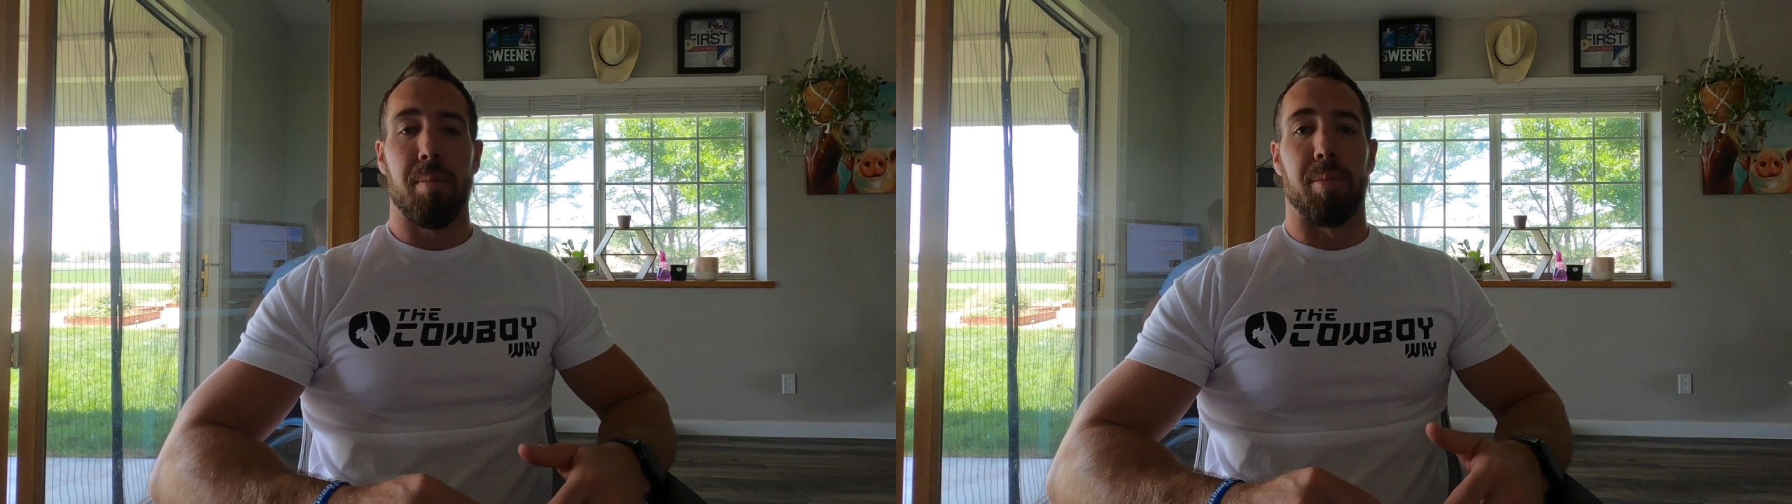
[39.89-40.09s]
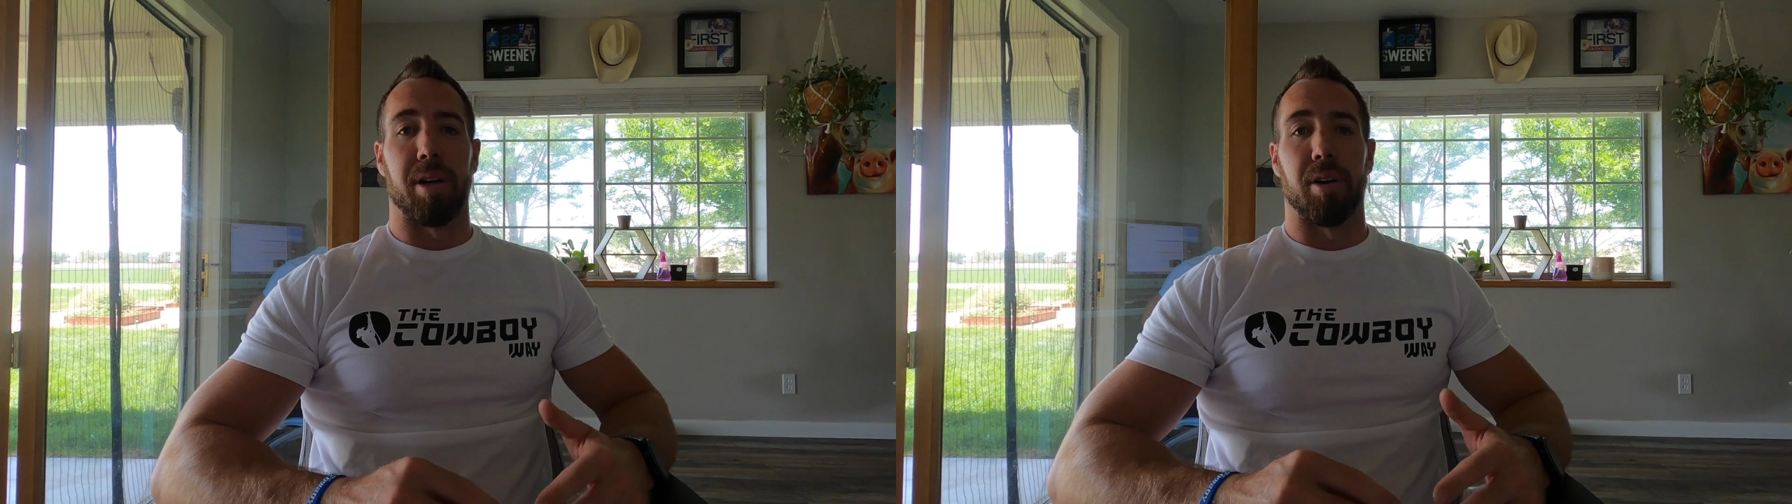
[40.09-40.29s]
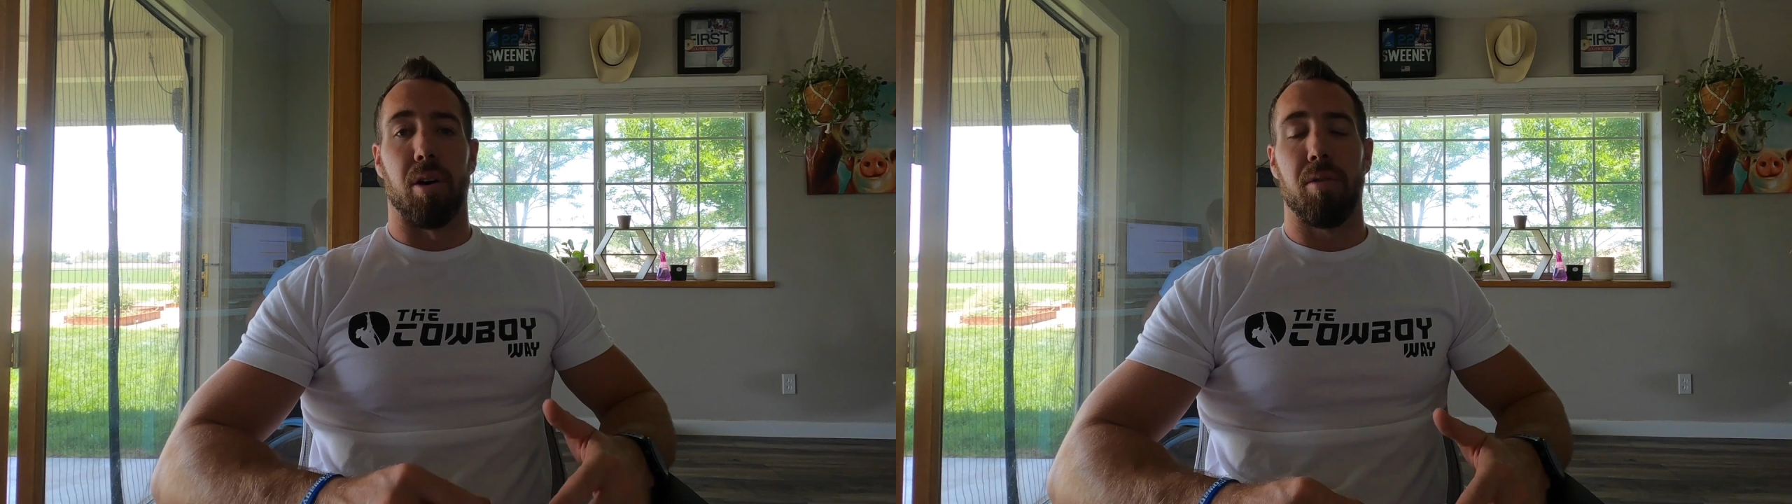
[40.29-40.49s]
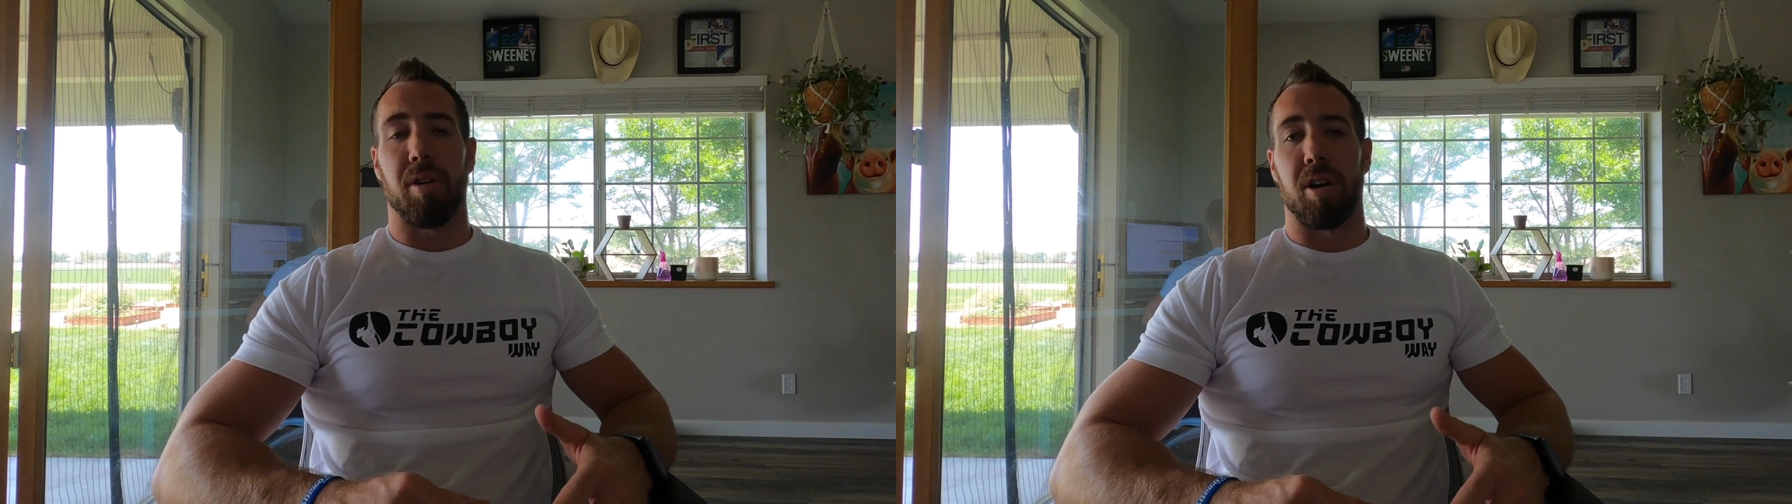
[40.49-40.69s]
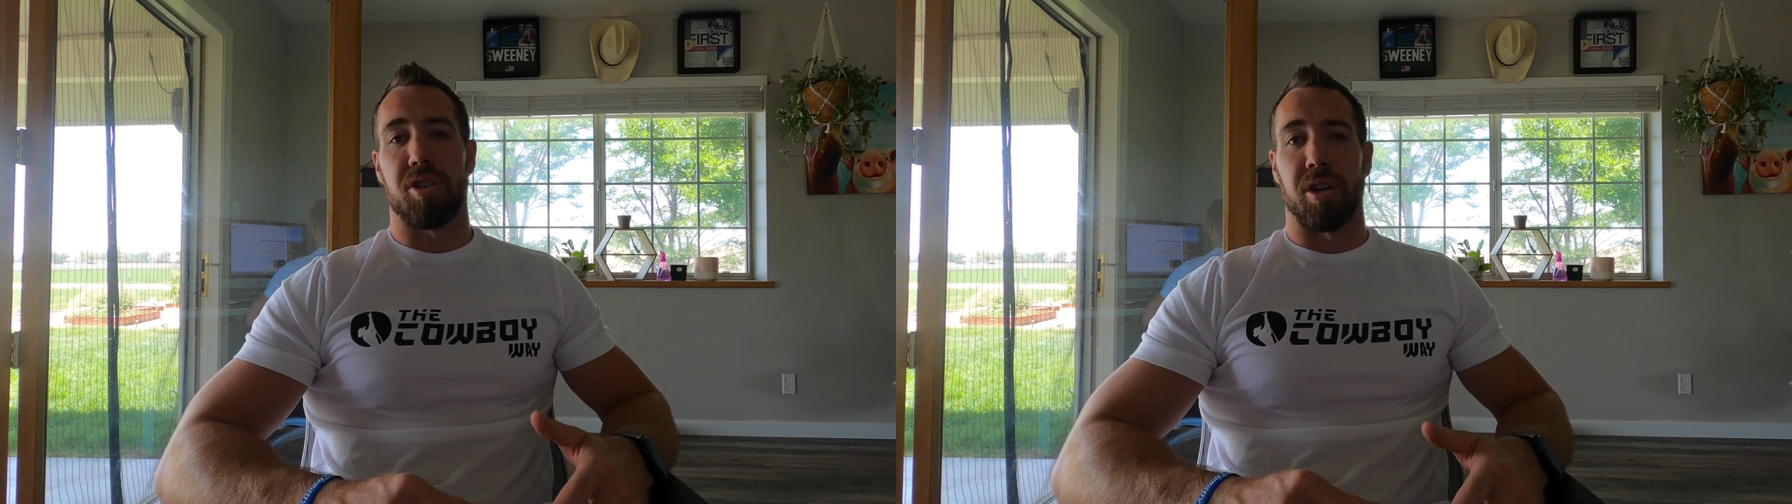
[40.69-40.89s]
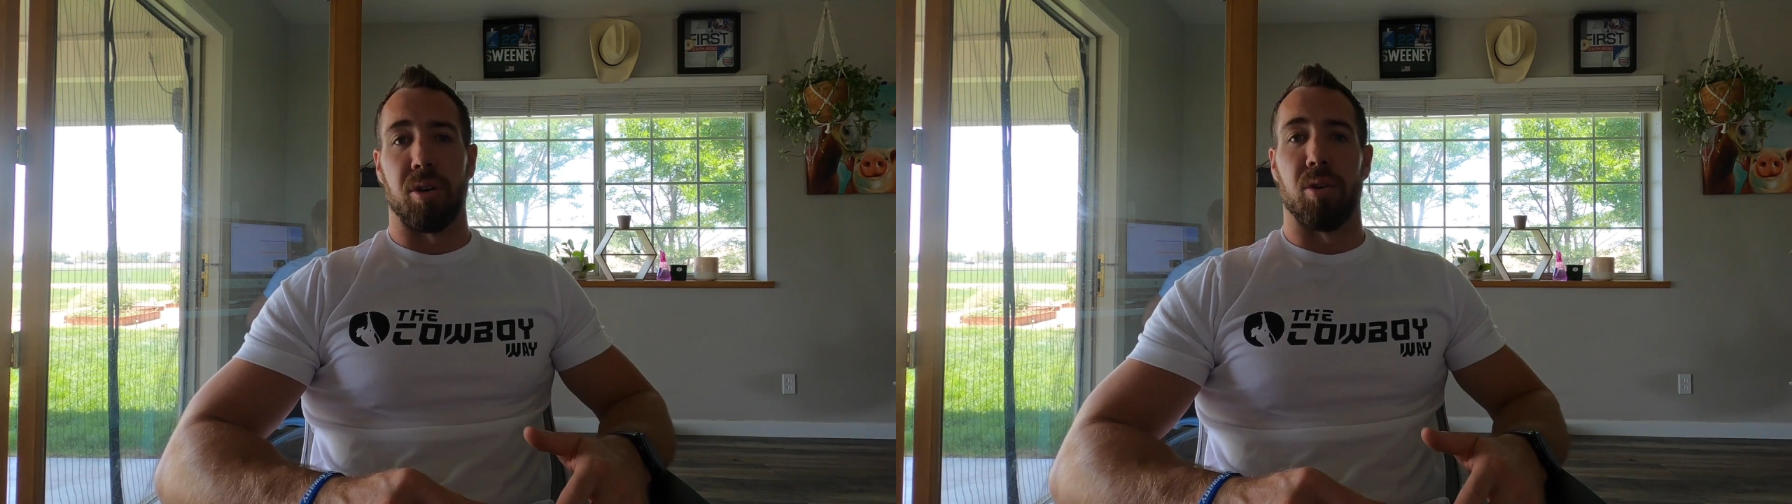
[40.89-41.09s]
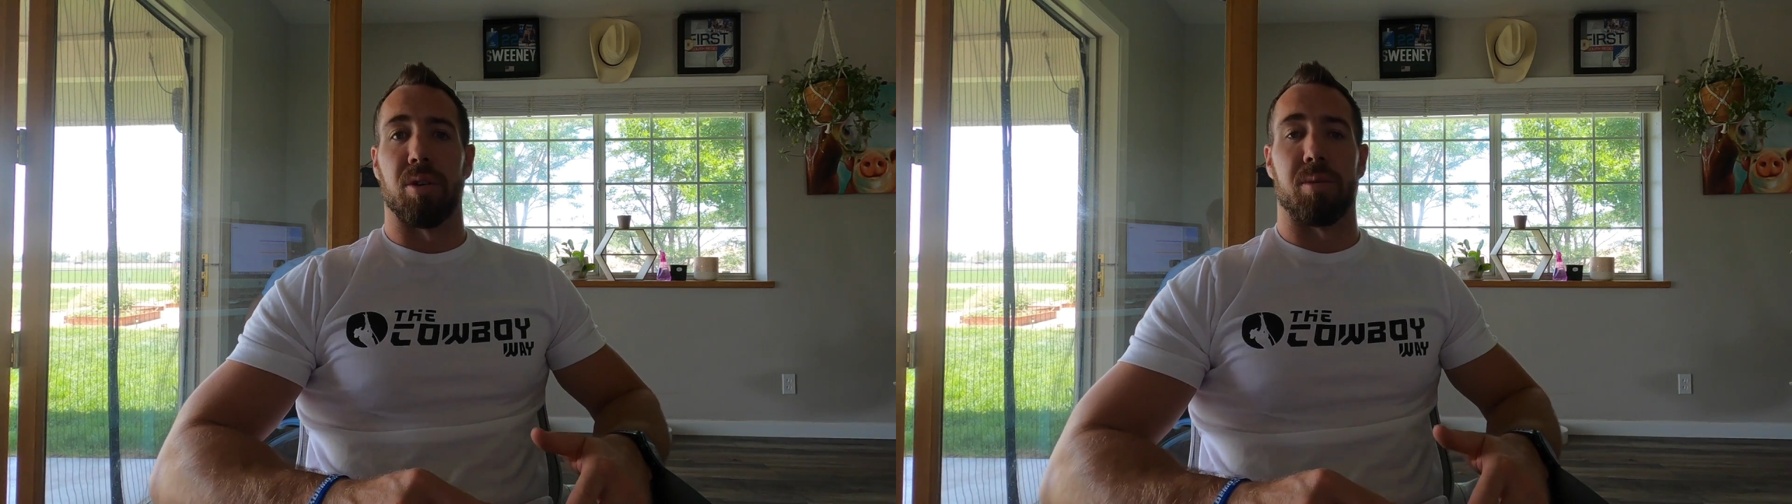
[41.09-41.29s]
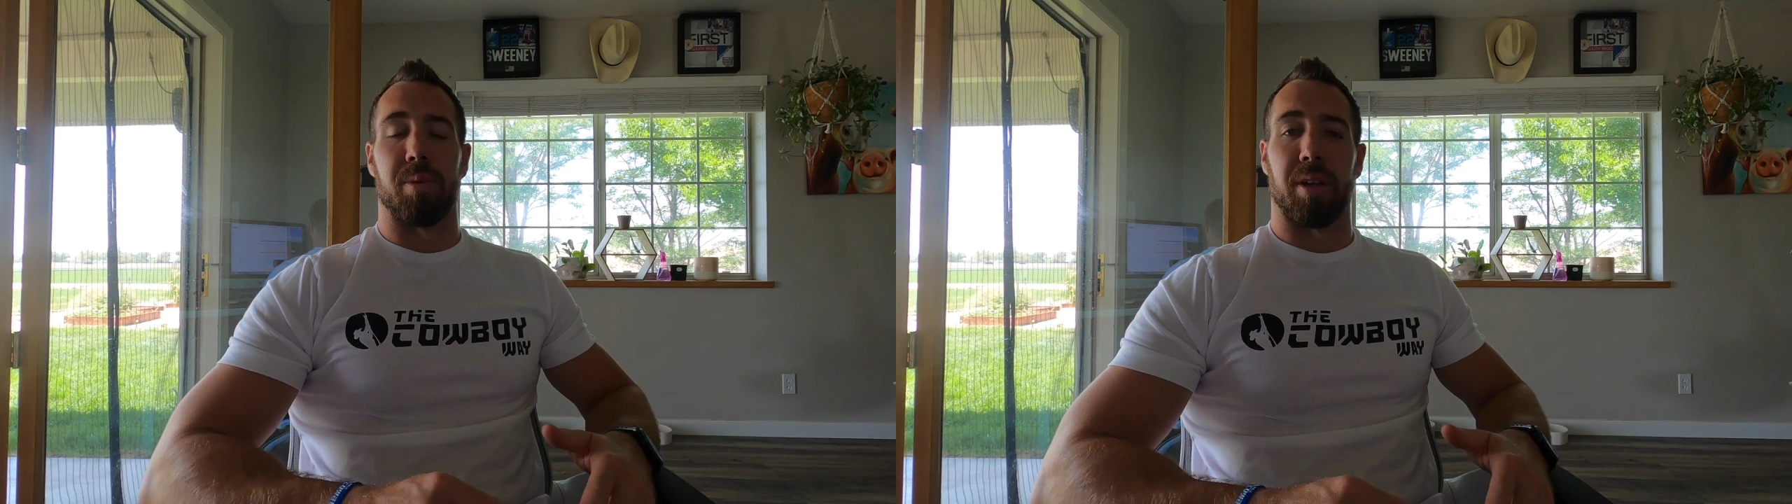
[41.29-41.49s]
But your overarching goal
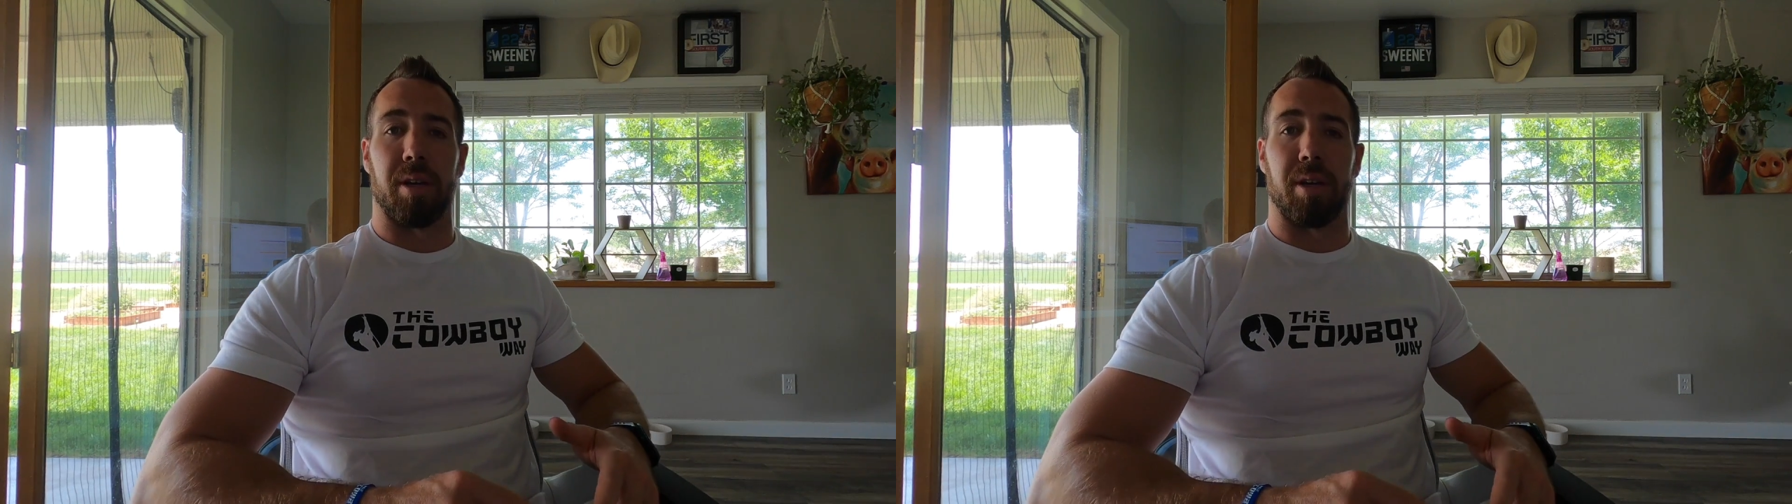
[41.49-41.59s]
is really